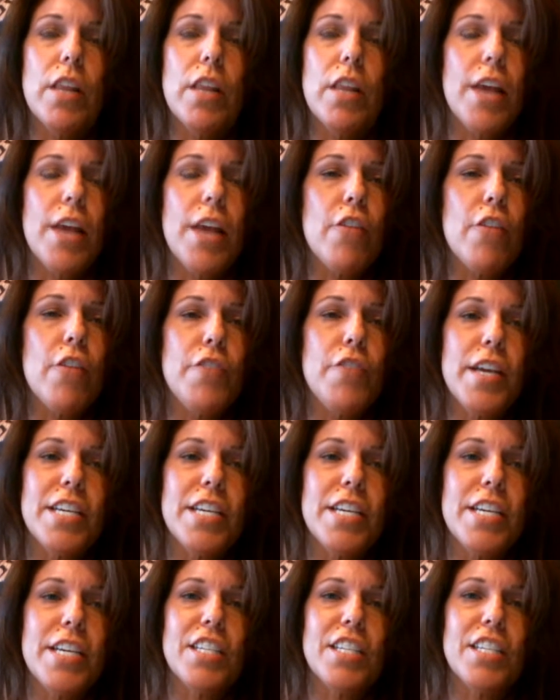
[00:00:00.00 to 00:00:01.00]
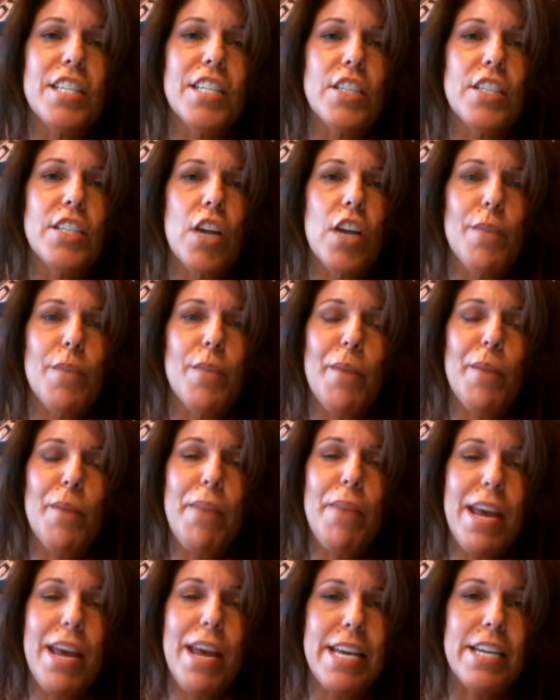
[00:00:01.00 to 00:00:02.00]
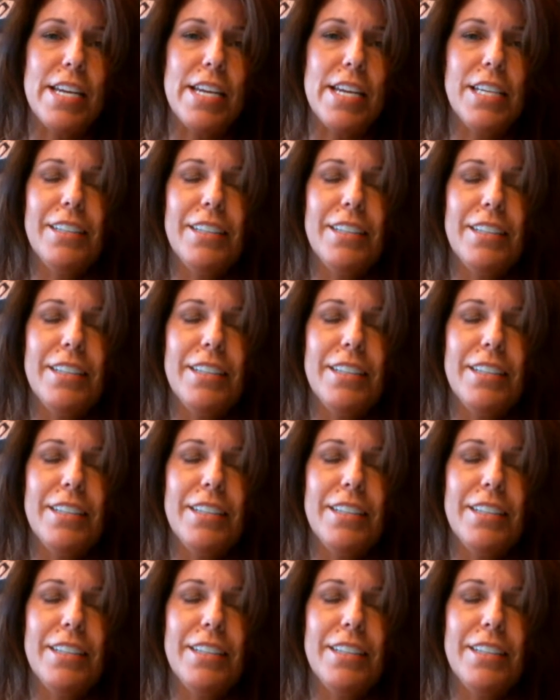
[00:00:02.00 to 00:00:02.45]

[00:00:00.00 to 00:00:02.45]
The other thing is, let's talk about pain.